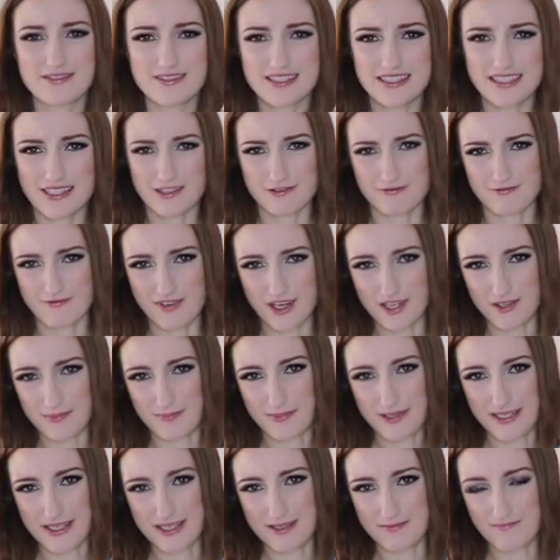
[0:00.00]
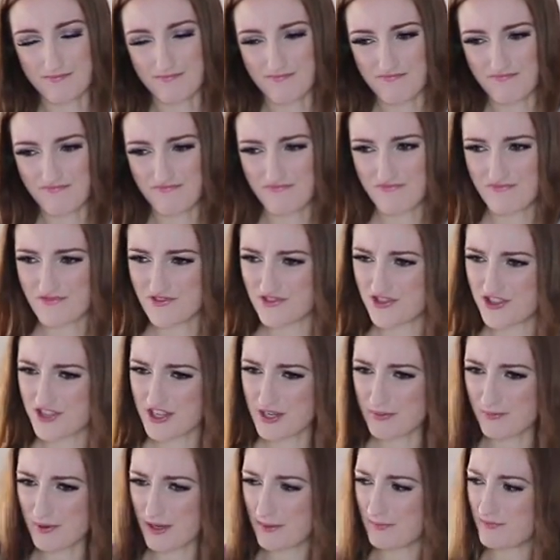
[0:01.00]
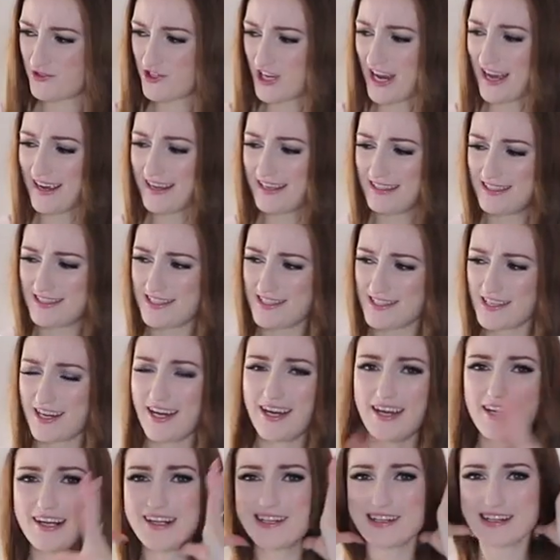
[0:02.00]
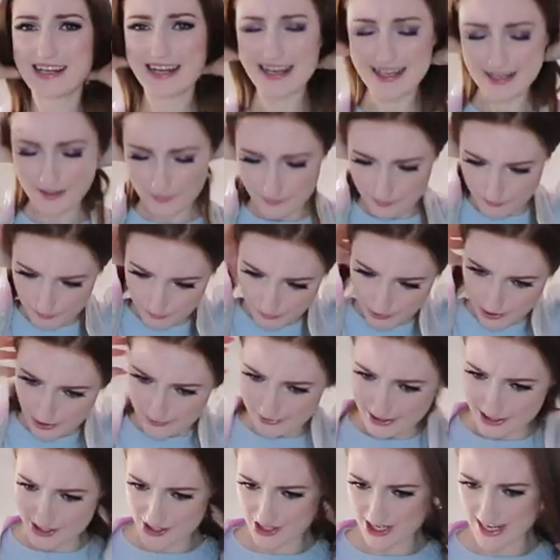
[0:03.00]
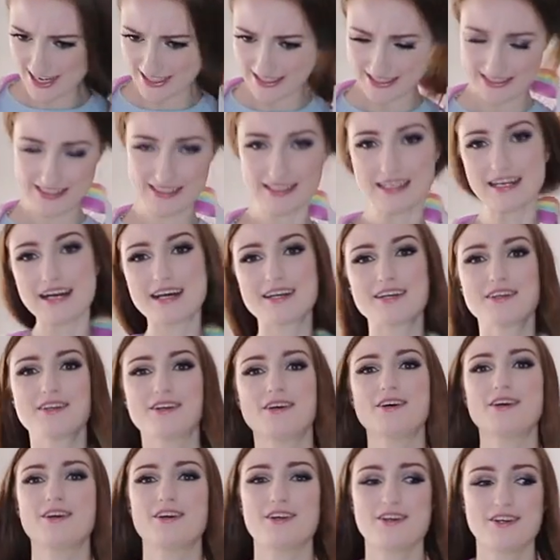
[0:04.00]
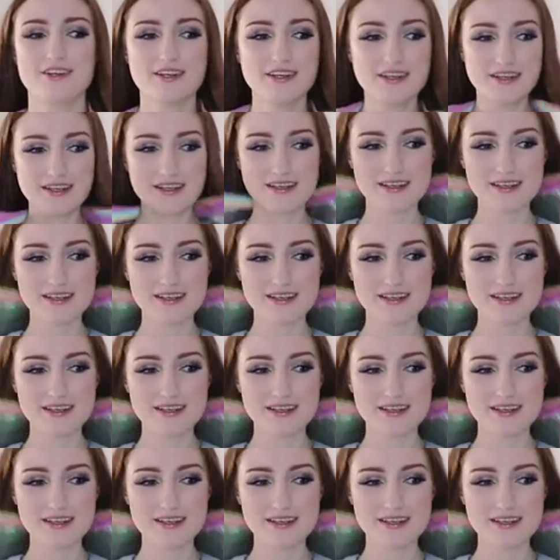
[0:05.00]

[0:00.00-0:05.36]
Almost like a rugby zip up jacket style, kind of bomber jacket, I don't know.